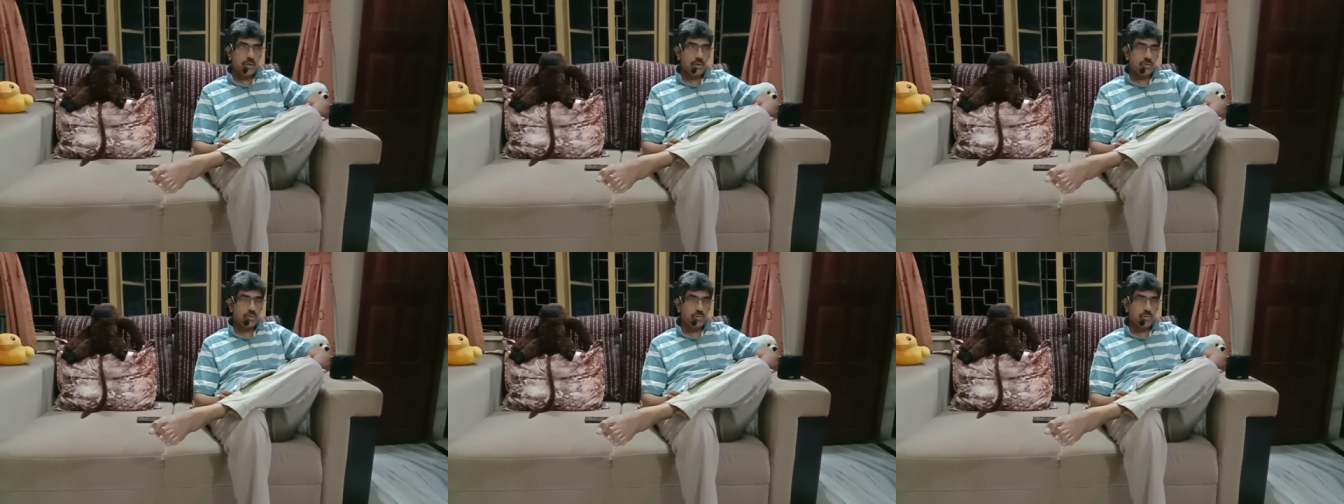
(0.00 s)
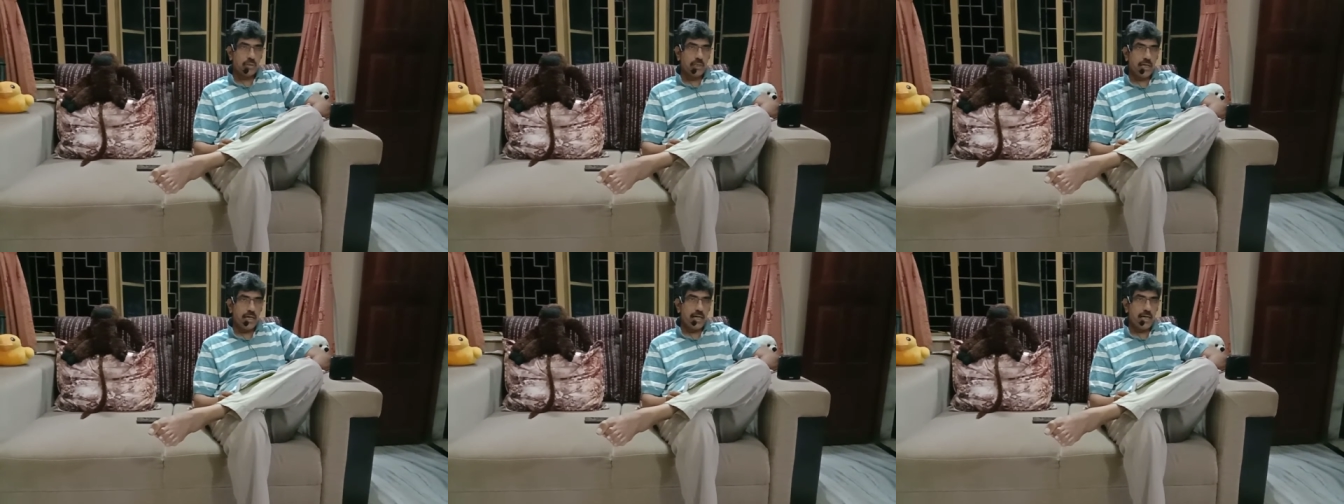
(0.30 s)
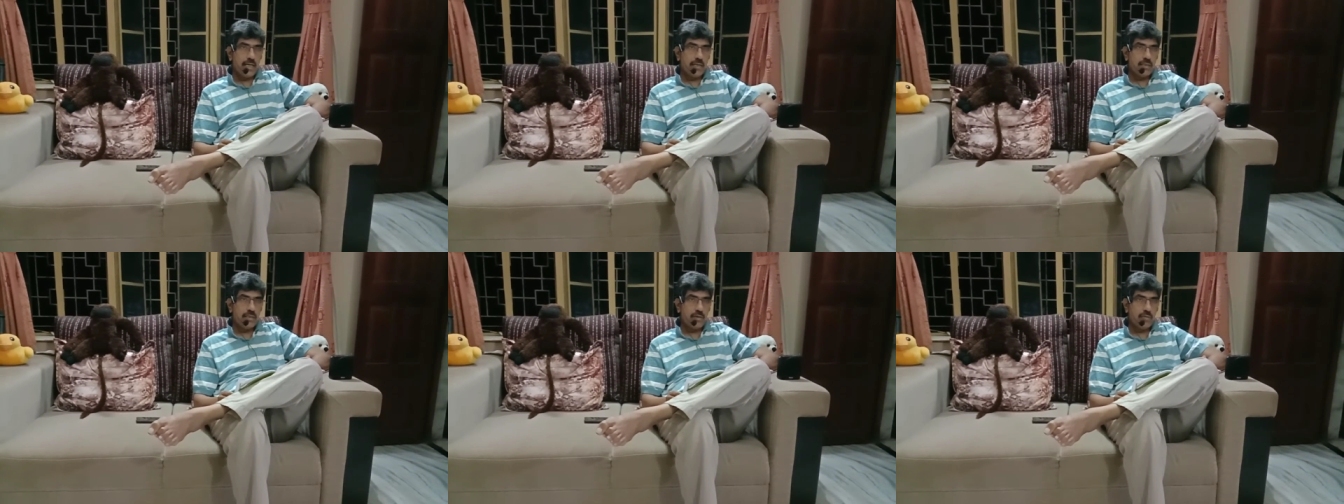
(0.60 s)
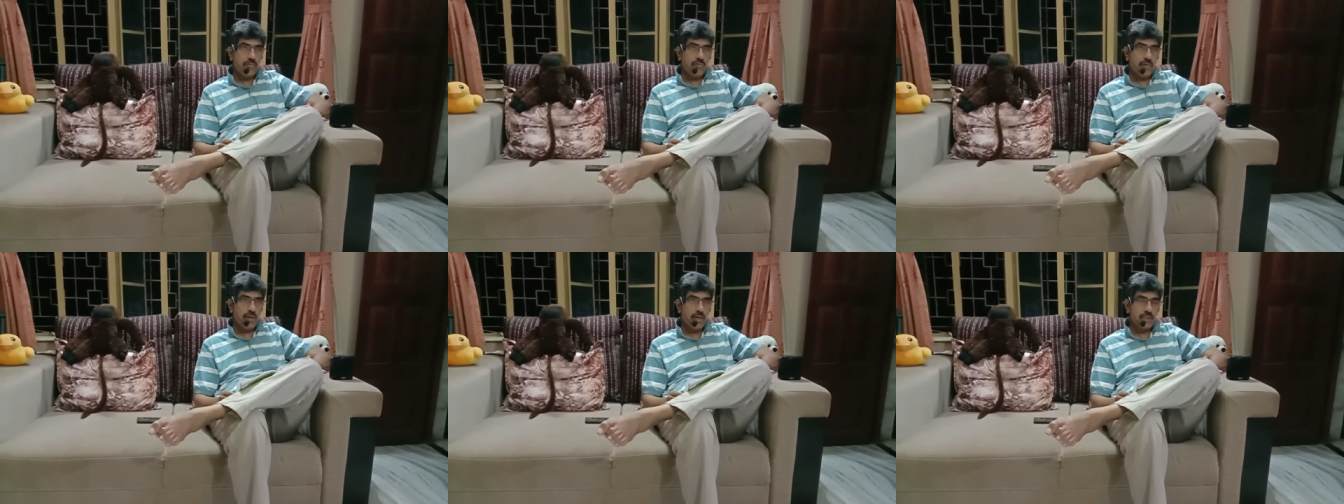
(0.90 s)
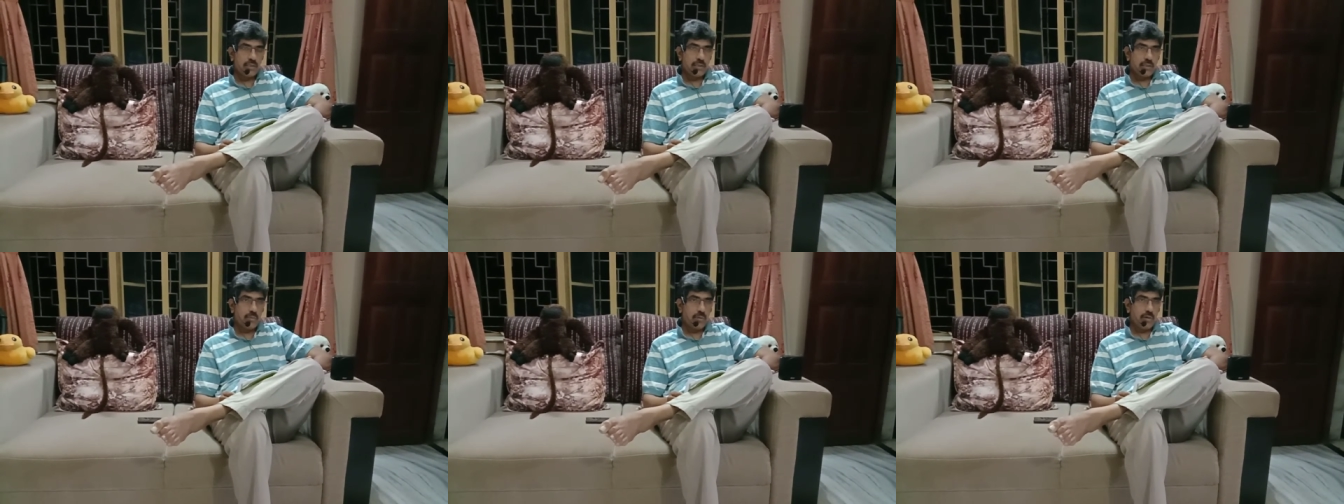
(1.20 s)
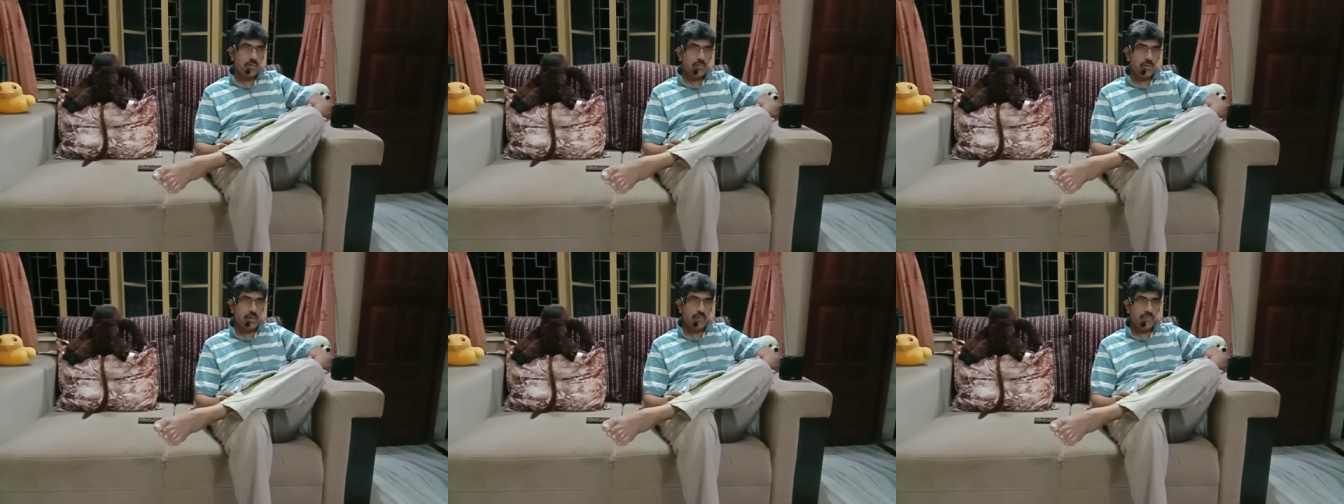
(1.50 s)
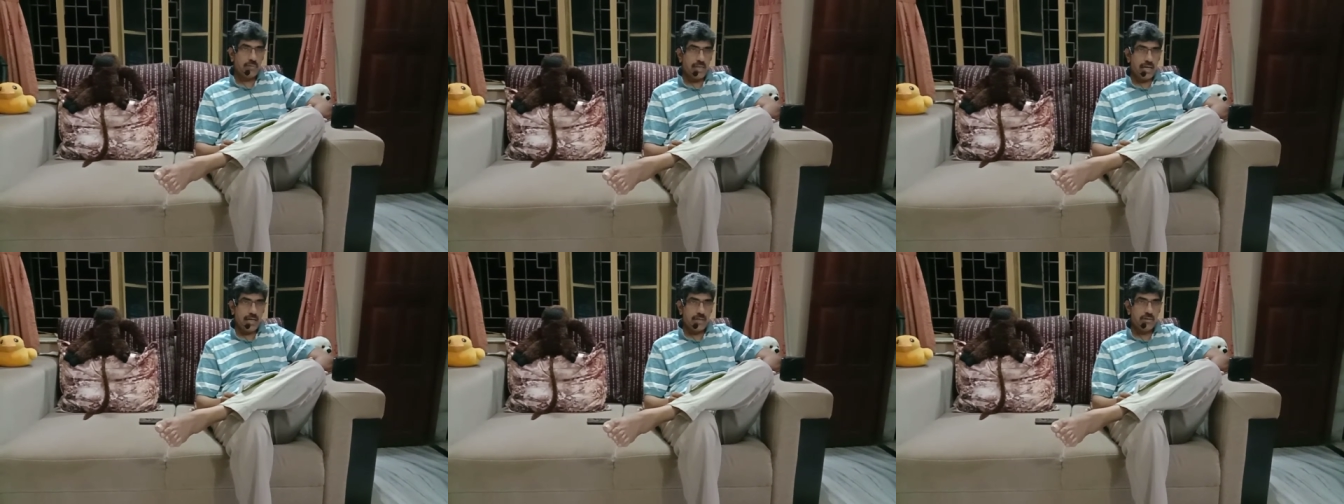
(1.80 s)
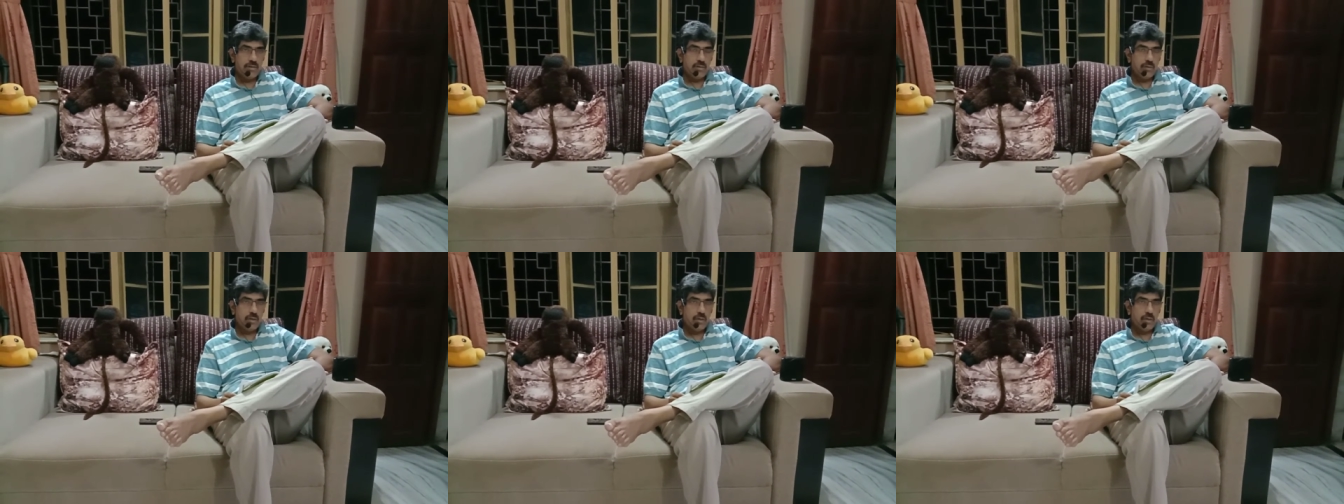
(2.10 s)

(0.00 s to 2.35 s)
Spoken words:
So they had vast amount of land